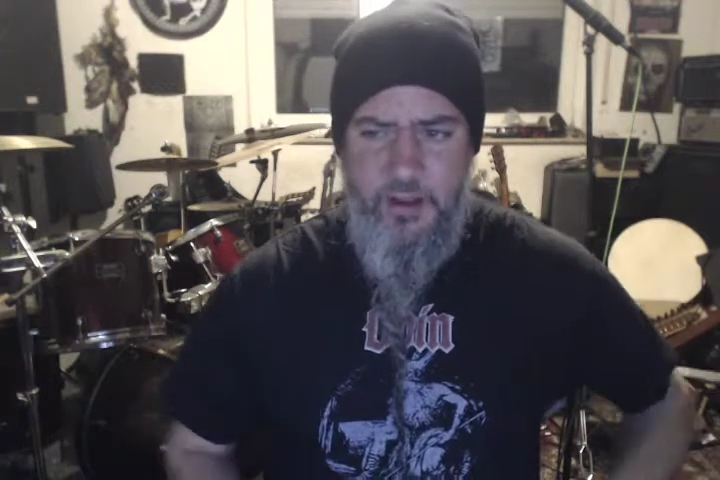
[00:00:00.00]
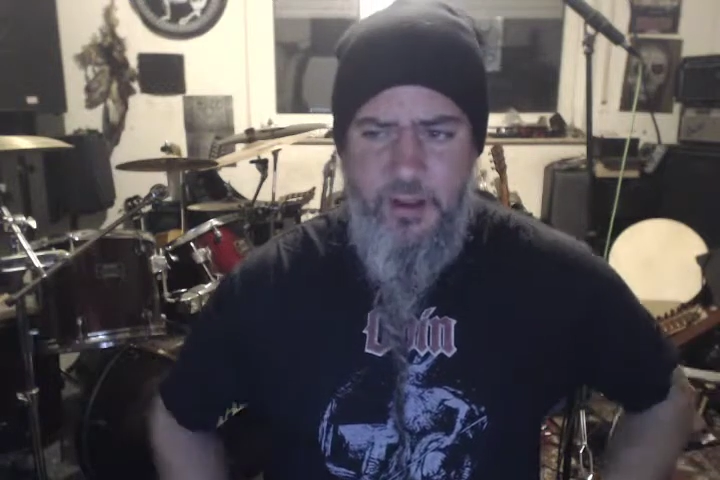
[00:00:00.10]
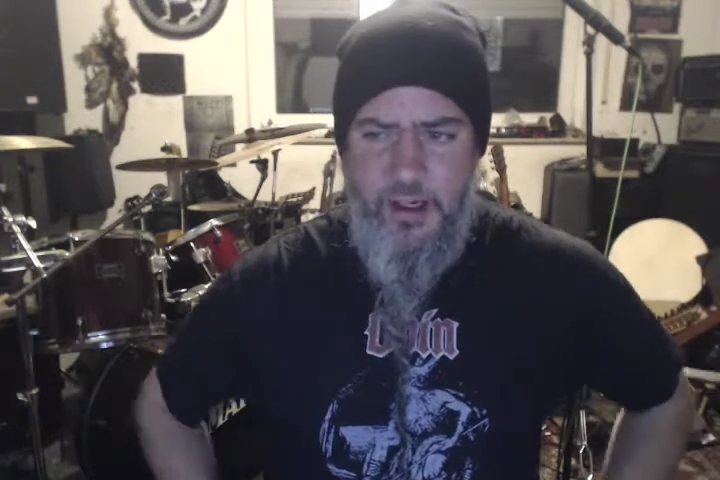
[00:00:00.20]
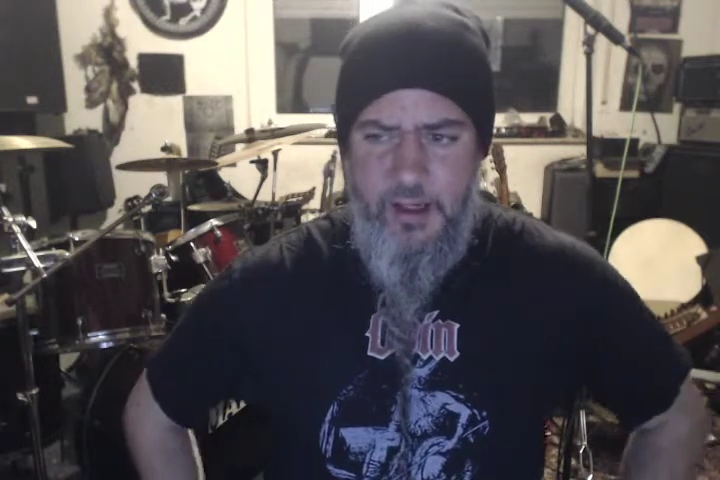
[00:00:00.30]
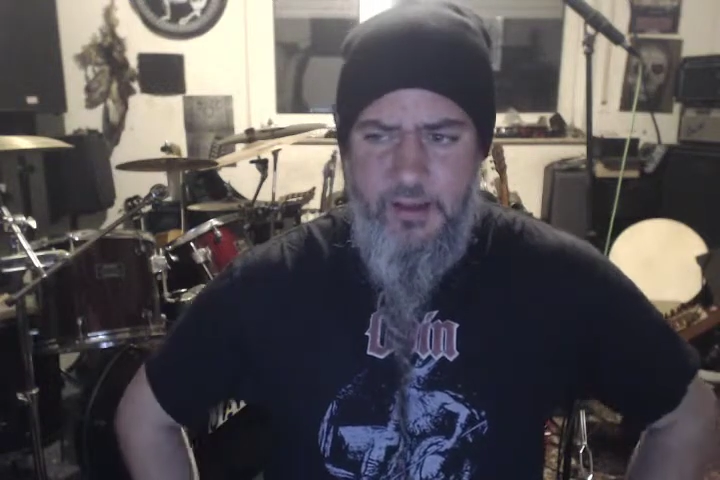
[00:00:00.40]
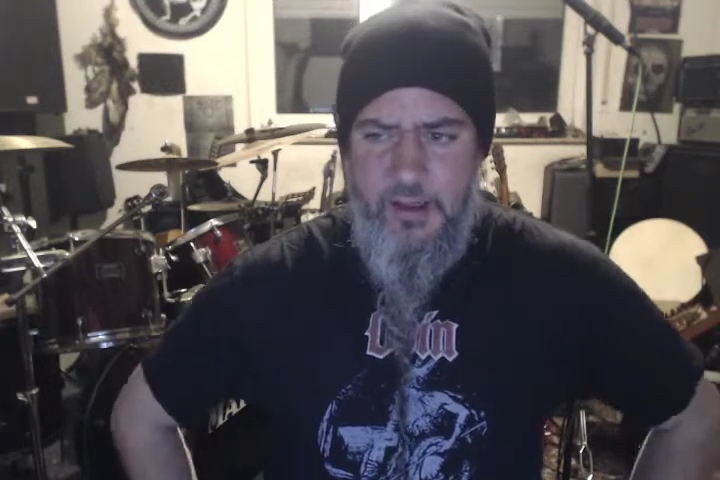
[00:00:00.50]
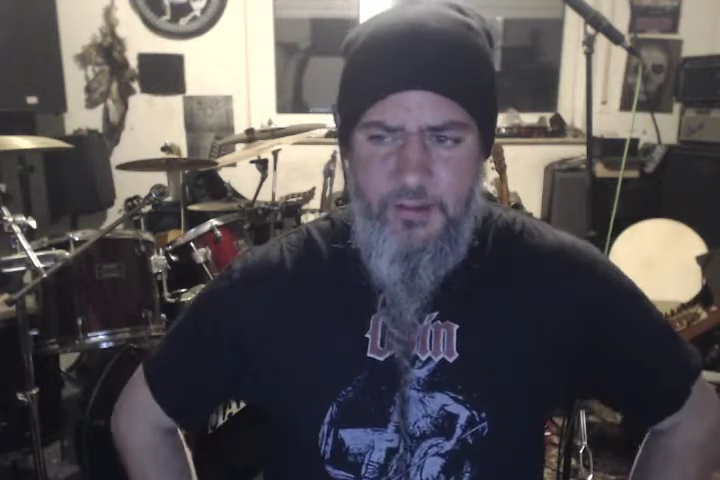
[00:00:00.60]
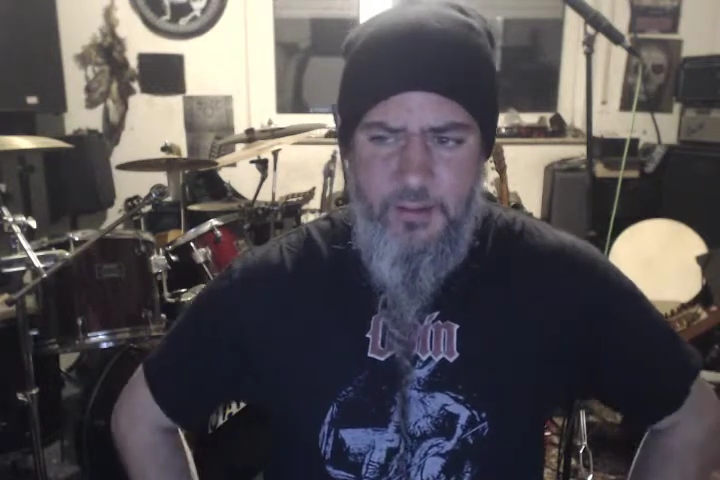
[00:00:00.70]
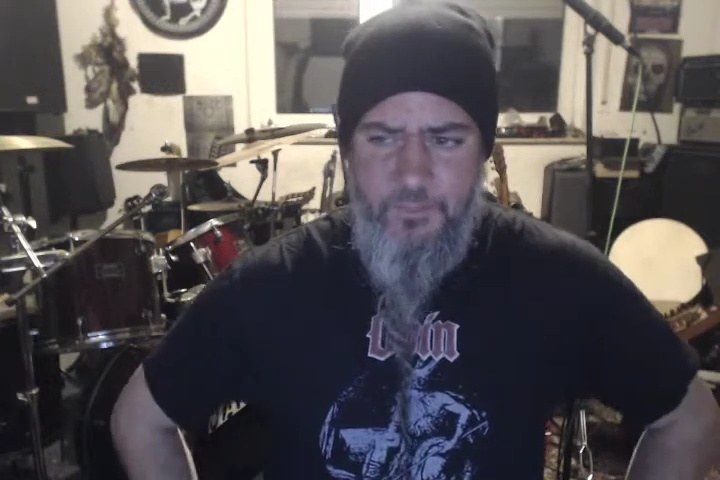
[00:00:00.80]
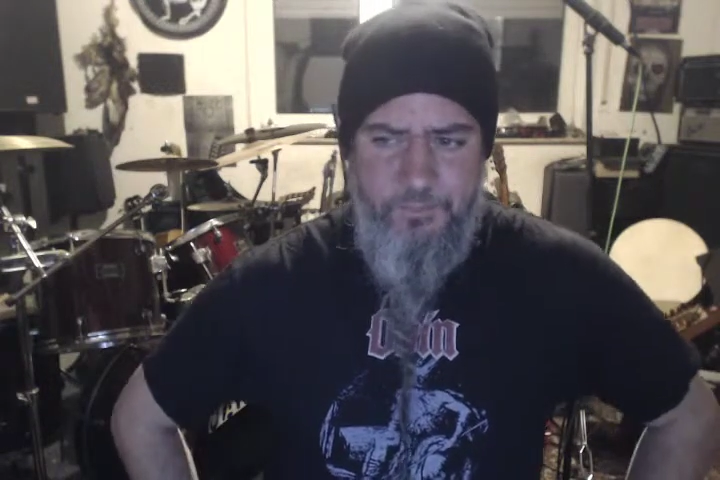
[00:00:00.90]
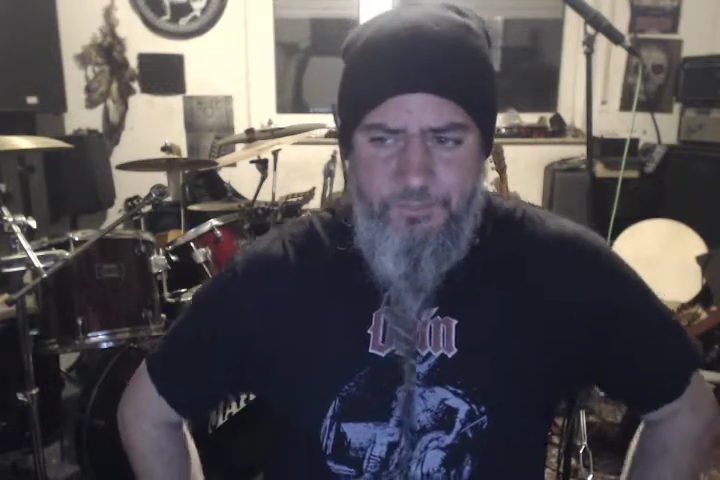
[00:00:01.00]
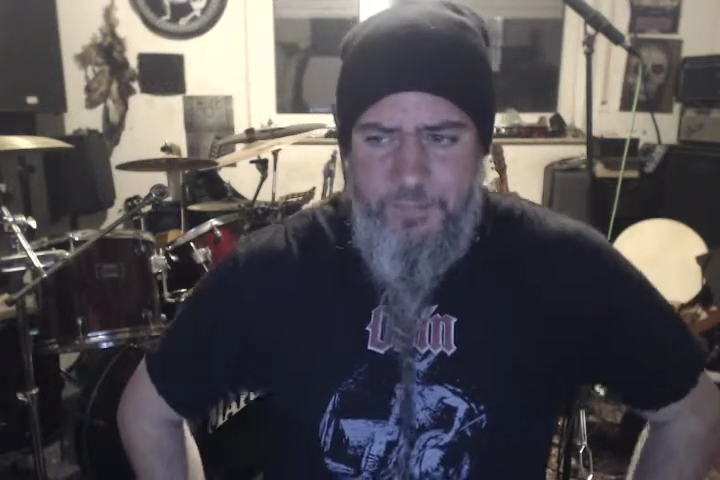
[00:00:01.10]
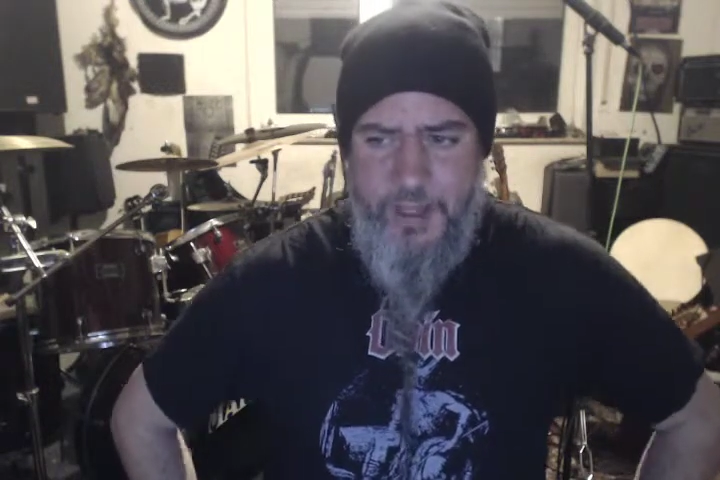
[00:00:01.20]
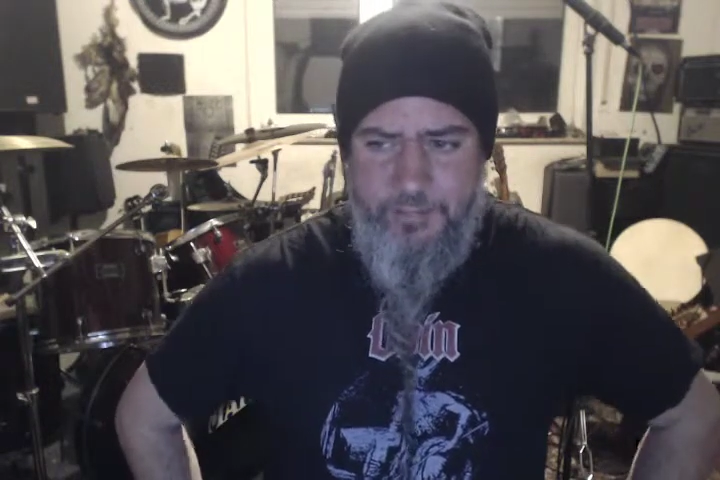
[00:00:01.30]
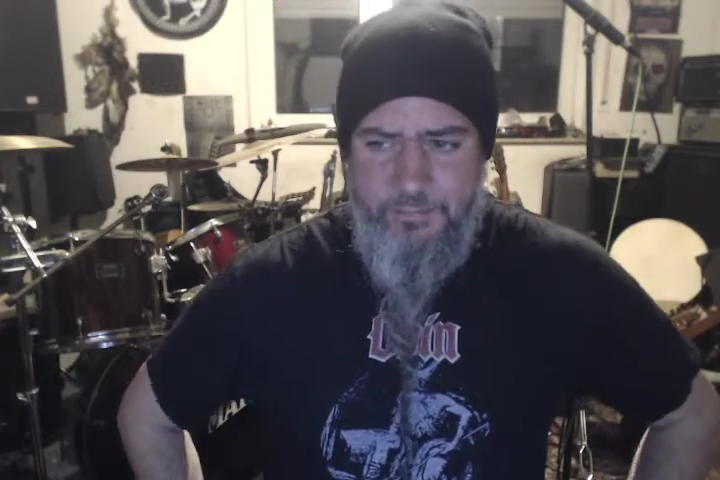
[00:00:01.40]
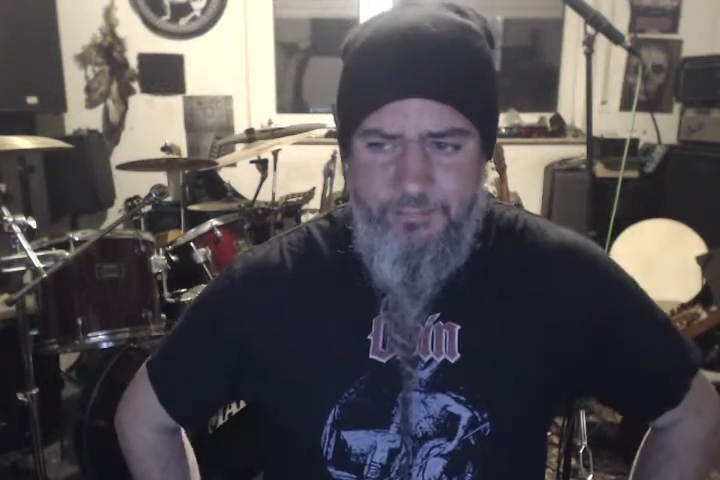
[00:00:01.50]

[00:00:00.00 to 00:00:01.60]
And yeah, they'll bite